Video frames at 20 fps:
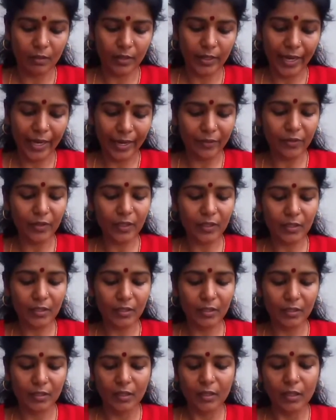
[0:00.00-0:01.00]
carrot,
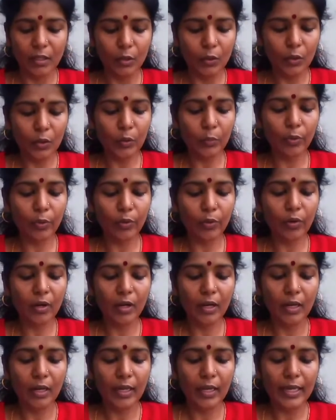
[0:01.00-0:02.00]
cucumber,
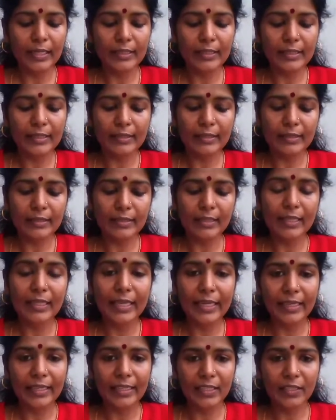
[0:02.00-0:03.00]
and this is
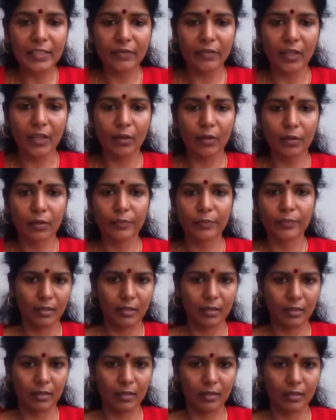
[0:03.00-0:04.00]
lady's finger.
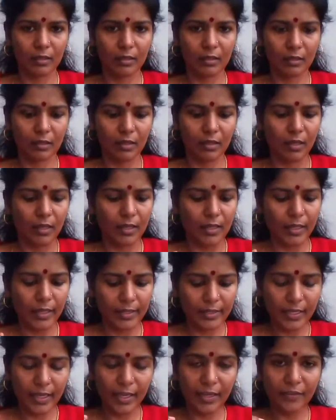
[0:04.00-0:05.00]

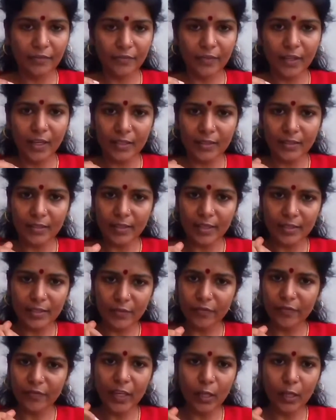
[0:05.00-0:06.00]
Yes, I've cut it as
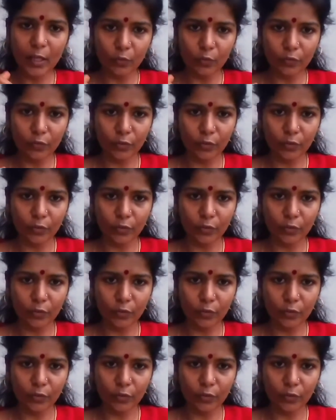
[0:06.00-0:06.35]
finger